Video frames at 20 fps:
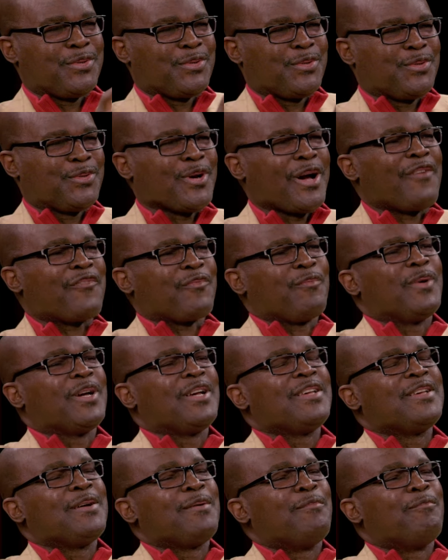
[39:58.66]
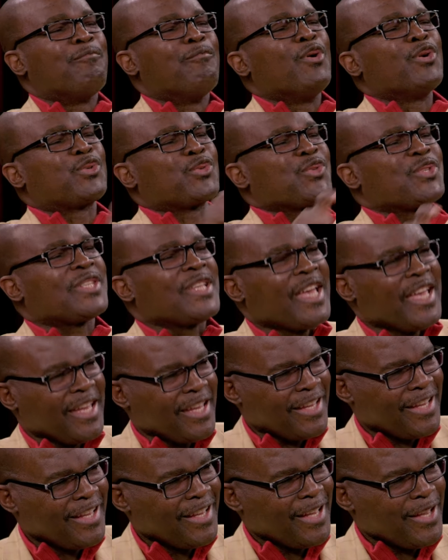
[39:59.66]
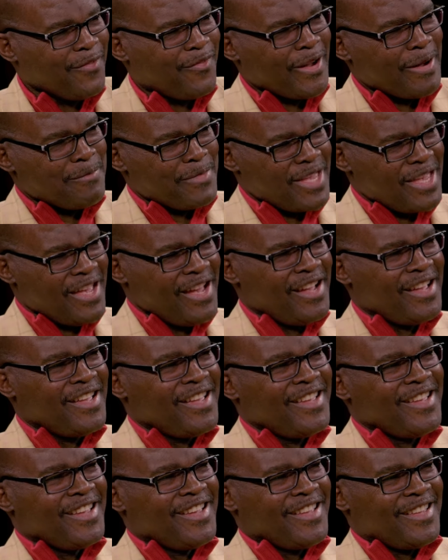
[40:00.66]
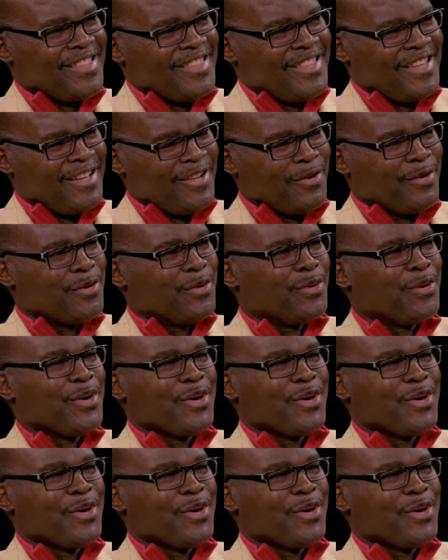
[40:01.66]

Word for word: to have more to say if I'm here. Or